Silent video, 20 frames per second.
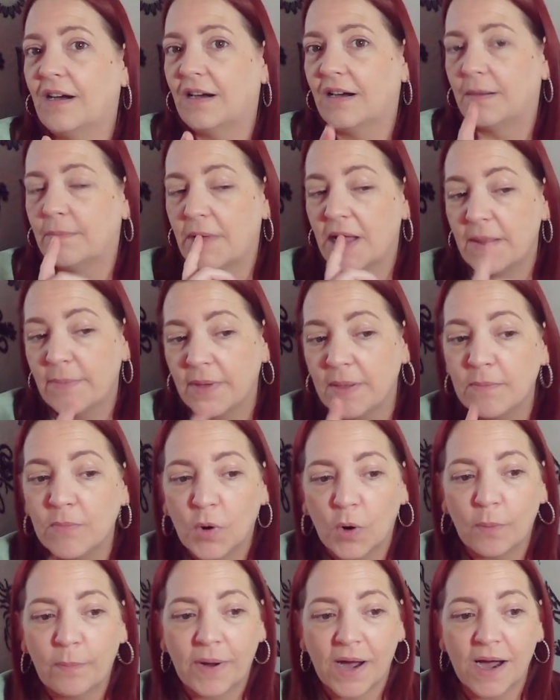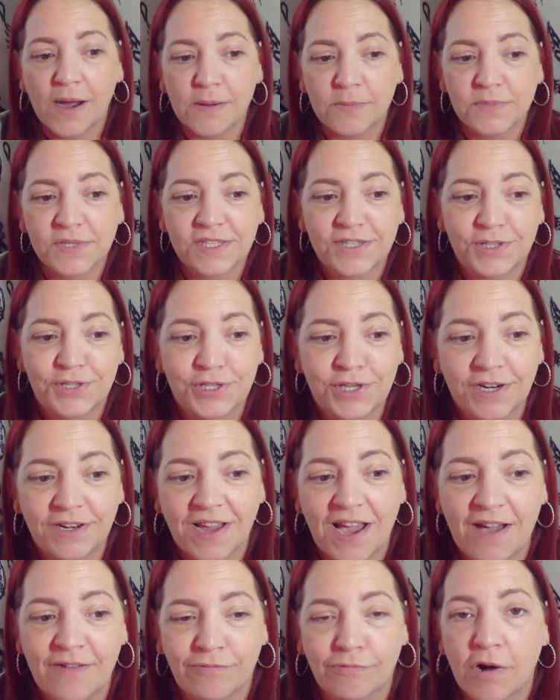Maybe more pubs should
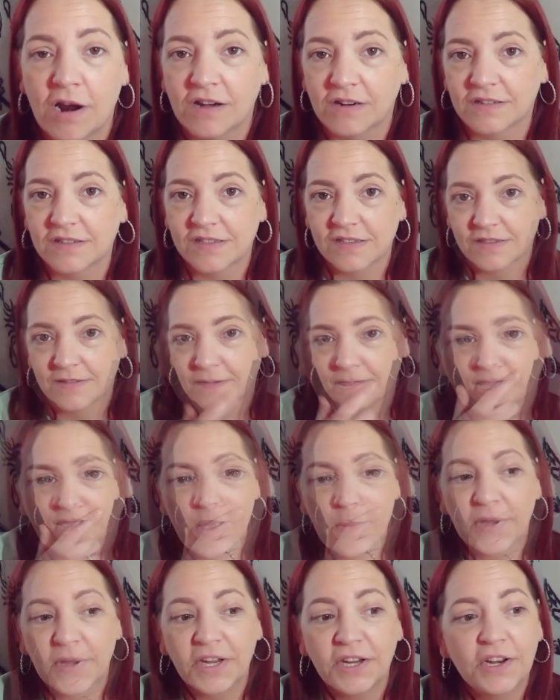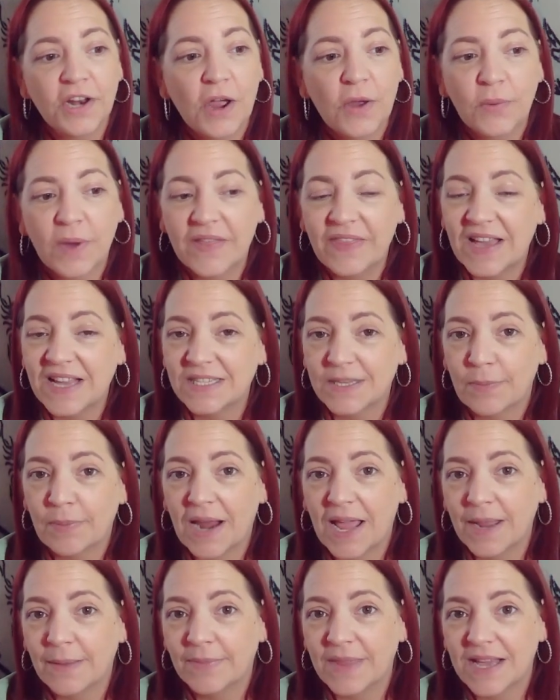have rugs. But you know, where there's a
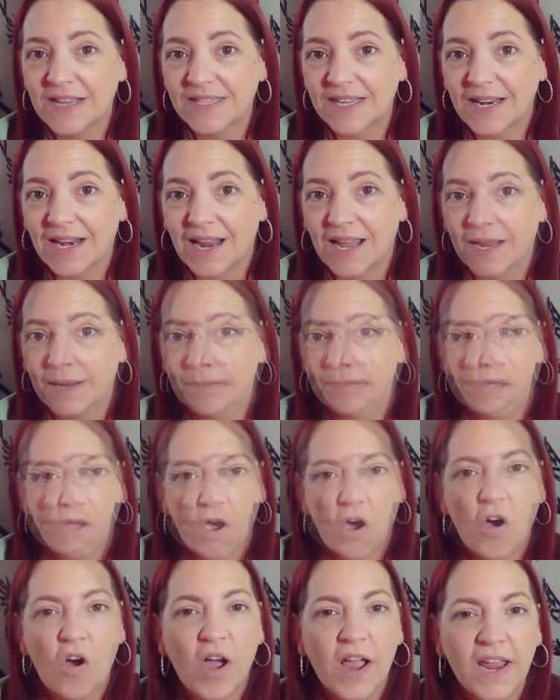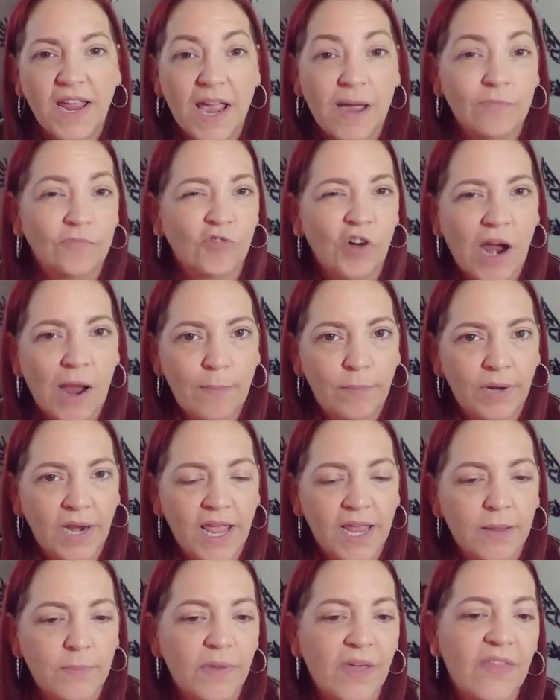blame, there's a claim. I am
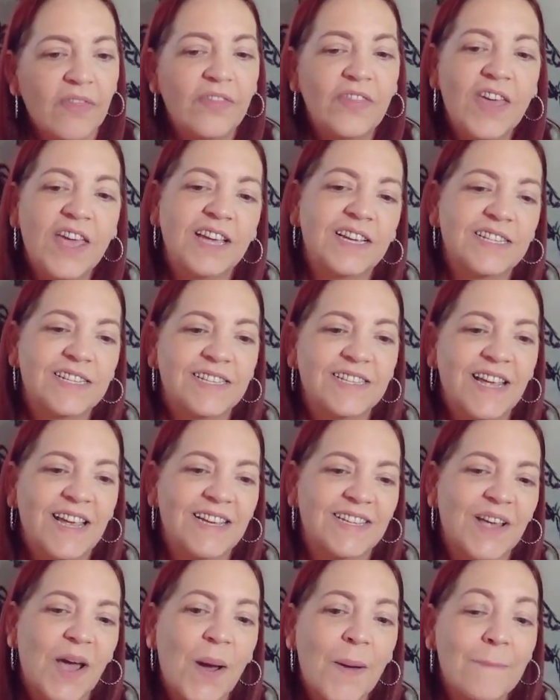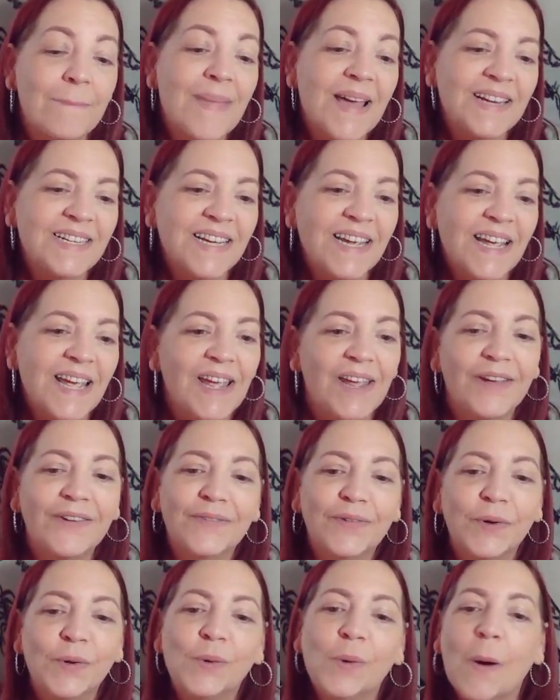rambling, but this is our
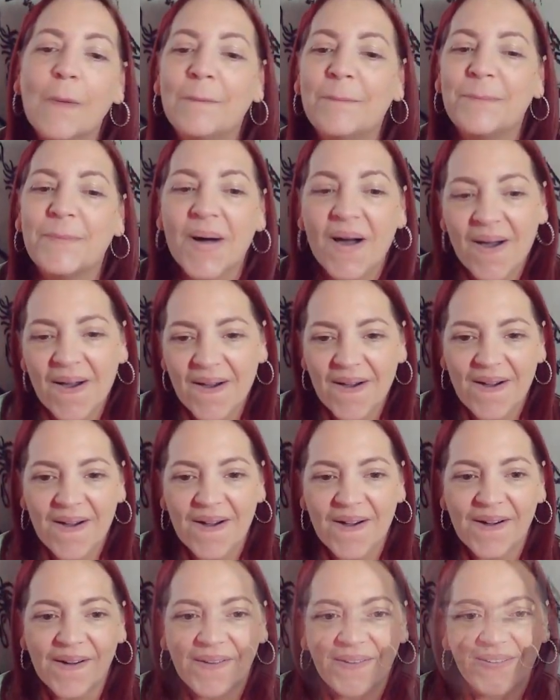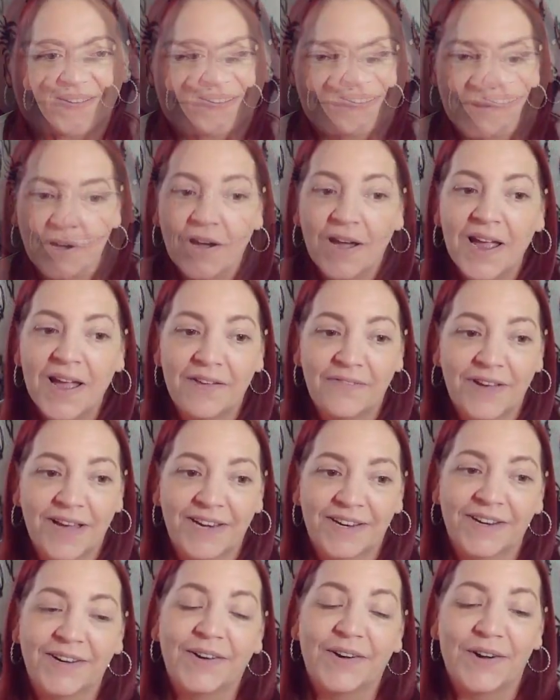medieval bar. I have had
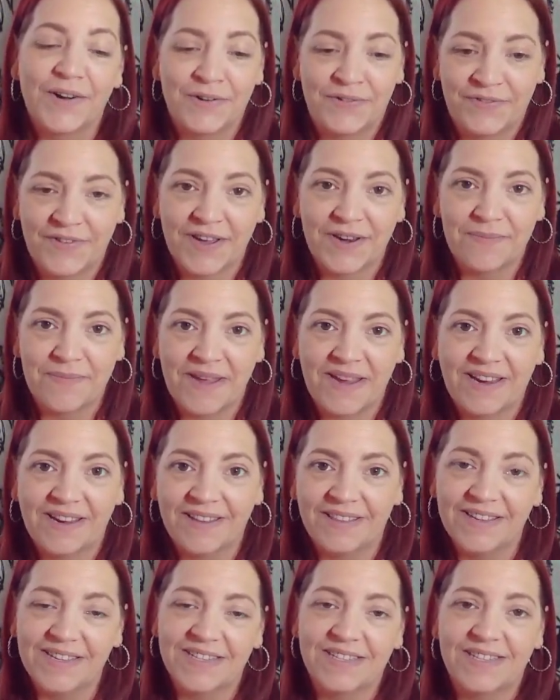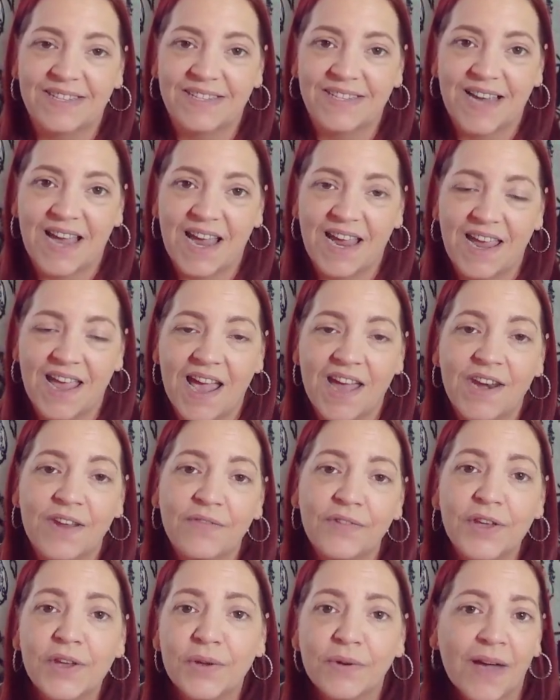a lot of fun making this today, and if
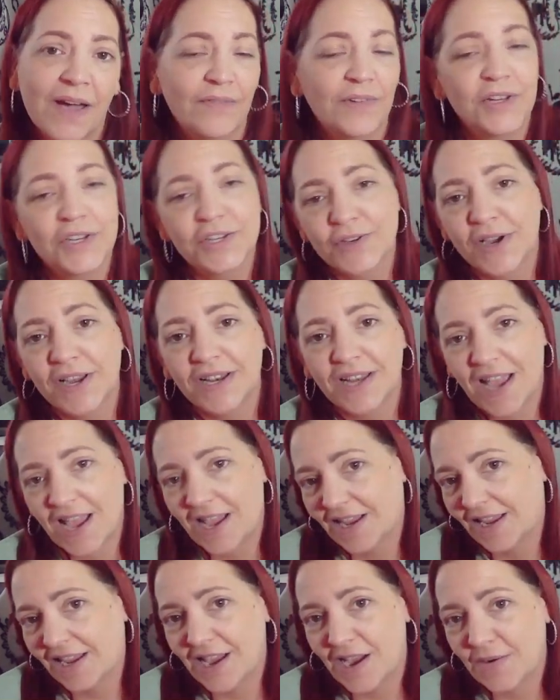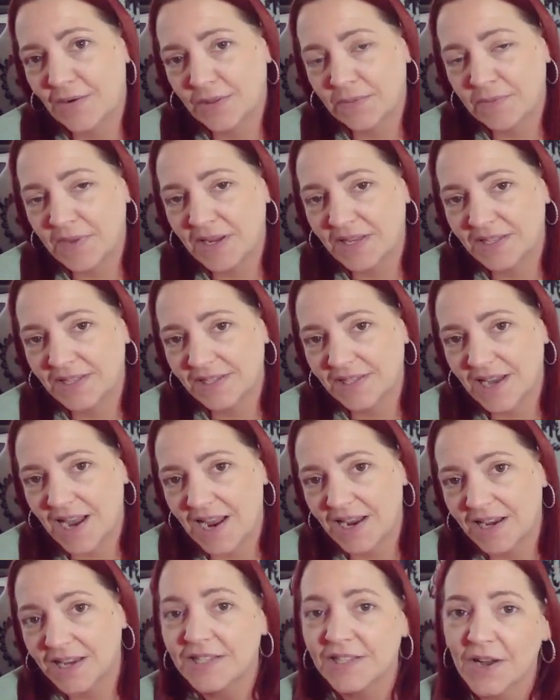you have enjoyed hanging out with me
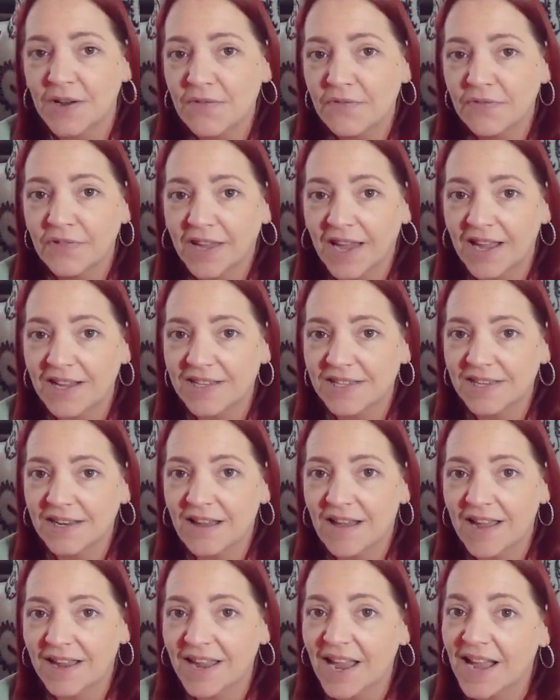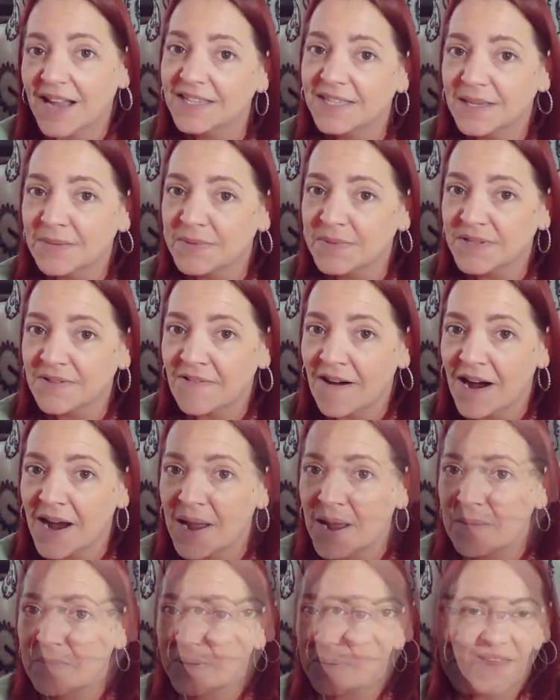today, don't forget to like and
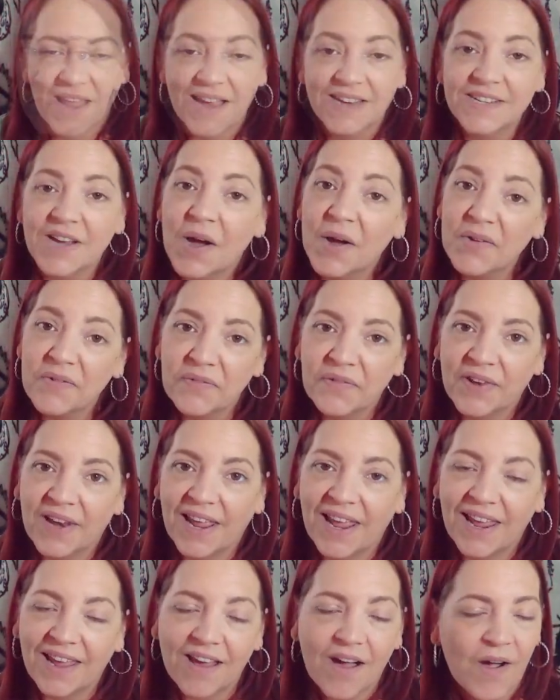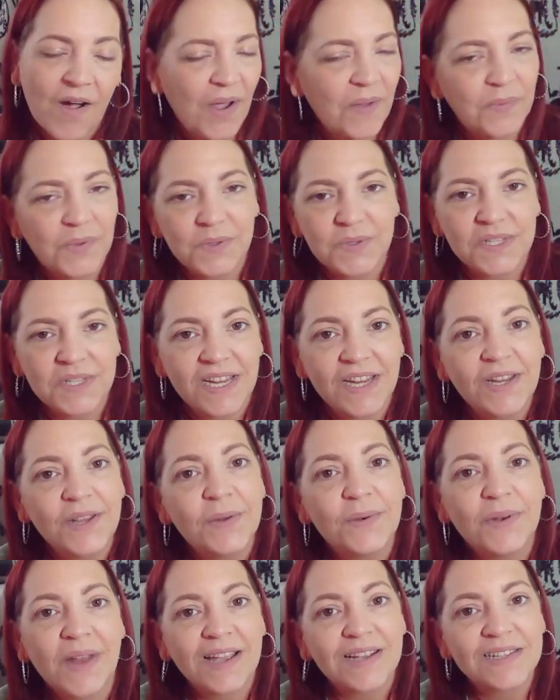subscribe, and hopefully I will see you
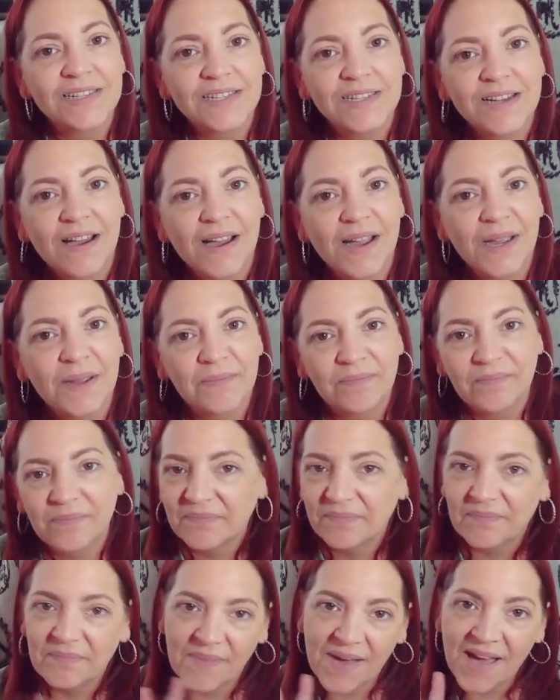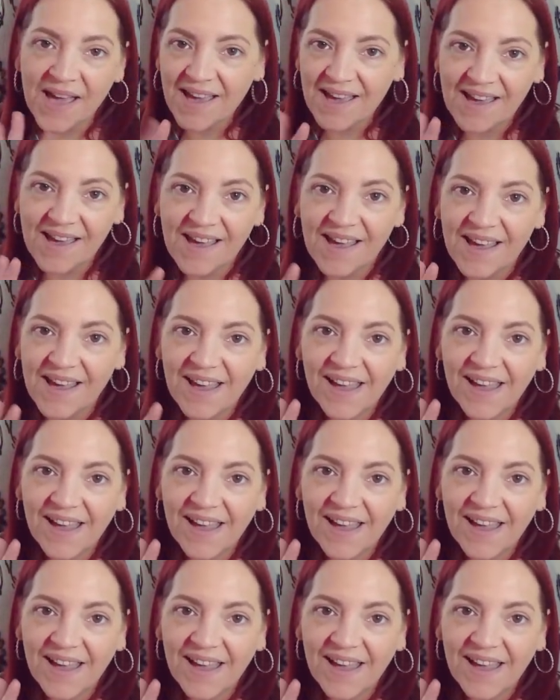next time. Bye!